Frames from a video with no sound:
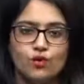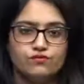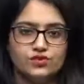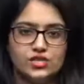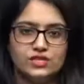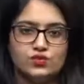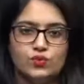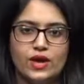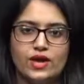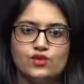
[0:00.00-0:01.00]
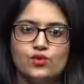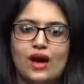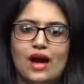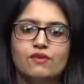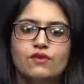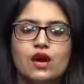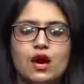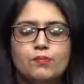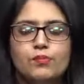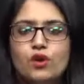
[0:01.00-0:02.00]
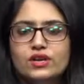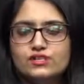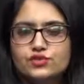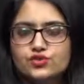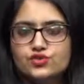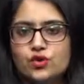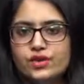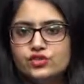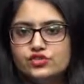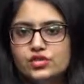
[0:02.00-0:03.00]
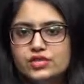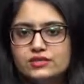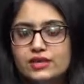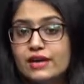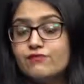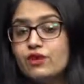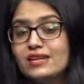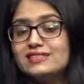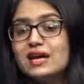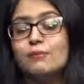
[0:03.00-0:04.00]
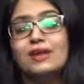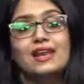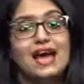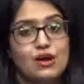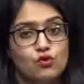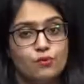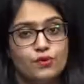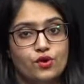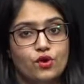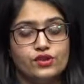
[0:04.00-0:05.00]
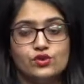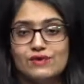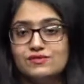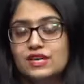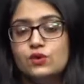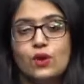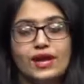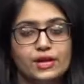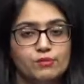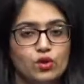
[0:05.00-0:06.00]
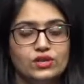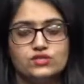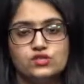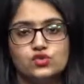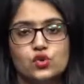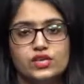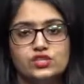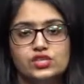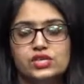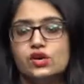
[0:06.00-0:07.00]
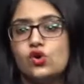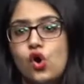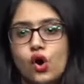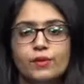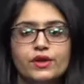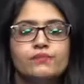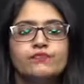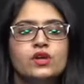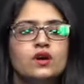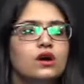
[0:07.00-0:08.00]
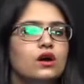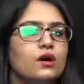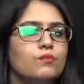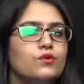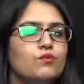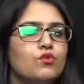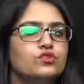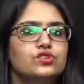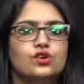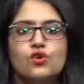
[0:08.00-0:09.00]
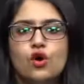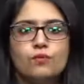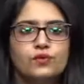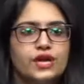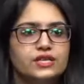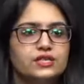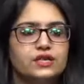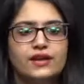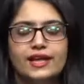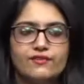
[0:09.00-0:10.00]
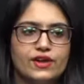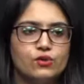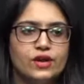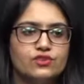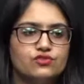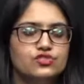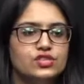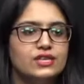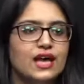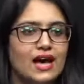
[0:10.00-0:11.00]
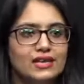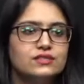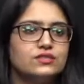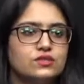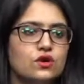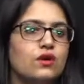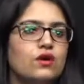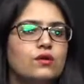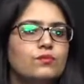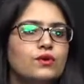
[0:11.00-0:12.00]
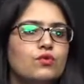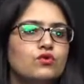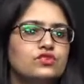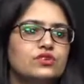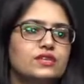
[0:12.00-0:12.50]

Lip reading: of genes where you have a polycistronic genes, like for example lac operon, you have ZYA polycistronic gene, a common promoter, operator, regulatory gene and its promoter,